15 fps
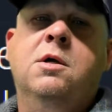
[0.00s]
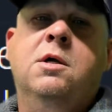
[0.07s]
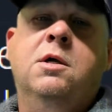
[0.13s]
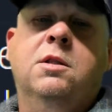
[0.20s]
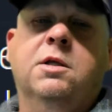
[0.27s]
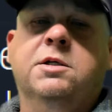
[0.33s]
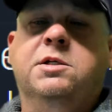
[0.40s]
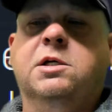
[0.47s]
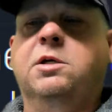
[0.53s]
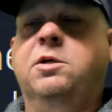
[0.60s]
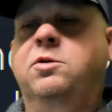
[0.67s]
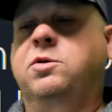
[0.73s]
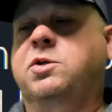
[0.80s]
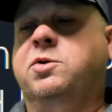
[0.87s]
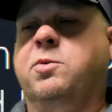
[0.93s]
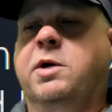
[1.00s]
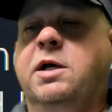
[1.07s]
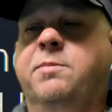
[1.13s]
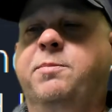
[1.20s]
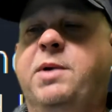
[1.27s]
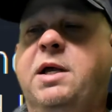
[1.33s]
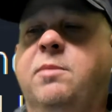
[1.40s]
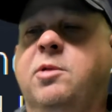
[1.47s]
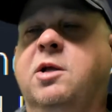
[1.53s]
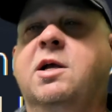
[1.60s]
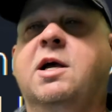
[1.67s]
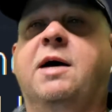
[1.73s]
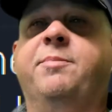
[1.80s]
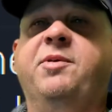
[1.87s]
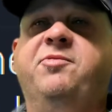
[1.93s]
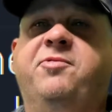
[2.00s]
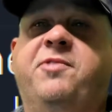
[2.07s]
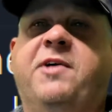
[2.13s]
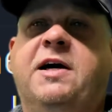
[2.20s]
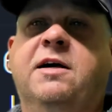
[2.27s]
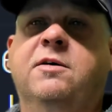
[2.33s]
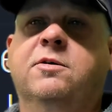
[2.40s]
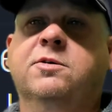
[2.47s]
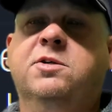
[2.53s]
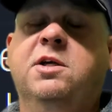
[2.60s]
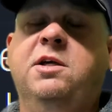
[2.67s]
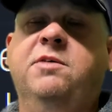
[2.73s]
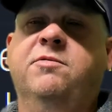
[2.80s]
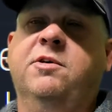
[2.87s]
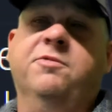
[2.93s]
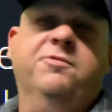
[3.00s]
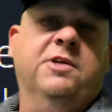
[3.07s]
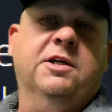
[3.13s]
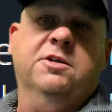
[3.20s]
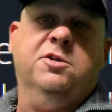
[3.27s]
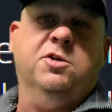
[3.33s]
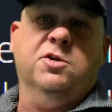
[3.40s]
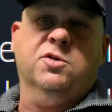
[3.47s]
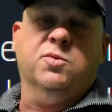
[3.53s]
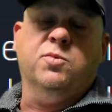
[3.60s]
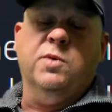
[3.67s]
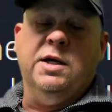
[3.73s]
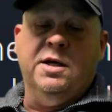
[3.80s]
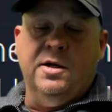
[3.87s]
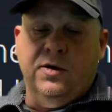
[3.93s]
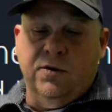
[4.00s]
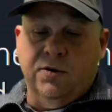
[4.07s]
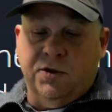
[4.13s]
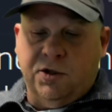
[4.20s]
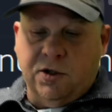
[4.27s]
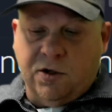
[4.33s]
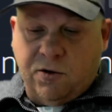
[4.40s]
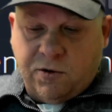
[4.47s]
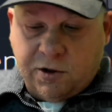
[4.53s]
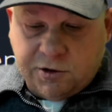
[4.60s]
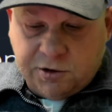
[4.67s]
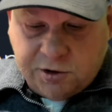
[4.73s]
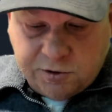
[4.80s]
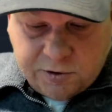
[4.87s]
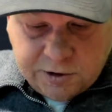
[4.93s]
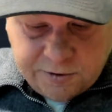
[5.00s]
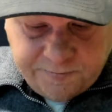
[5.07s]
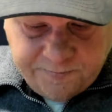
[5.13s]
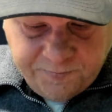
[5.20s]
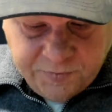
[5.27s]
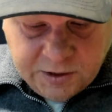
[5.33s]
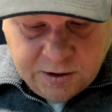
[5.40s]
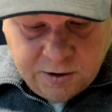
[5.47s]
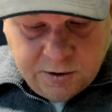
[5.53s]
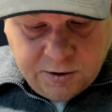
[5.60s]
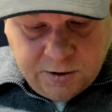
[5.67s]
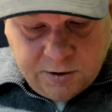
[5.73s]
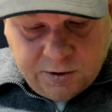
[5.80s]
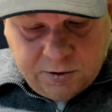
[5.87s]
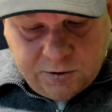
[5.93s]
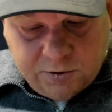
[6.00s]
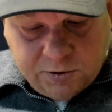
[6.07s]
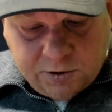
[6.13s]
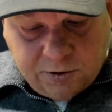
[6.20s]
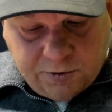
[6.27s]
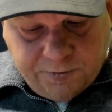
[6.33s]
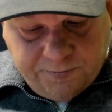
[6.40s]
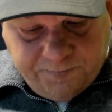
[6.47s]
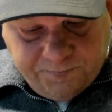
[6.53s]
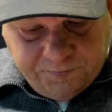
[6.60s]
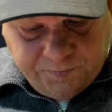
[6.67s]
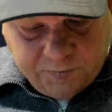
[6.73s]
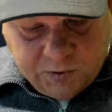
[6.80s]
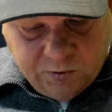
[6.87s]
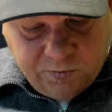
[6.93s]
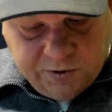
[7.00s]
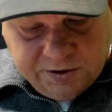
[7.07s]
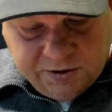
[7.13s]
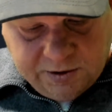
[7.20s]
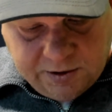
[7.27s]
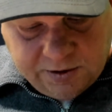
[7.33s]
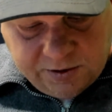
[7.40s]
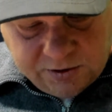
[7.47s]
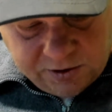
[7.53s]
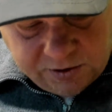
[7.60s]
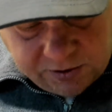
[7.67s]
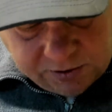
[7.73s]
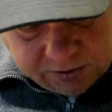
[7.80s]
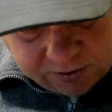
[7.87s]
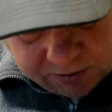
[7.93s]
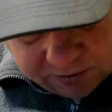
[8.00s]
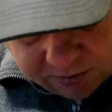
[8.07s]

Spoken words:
let's say you just want to be able to copy files, even if that's just Windows to go onto it. So with this,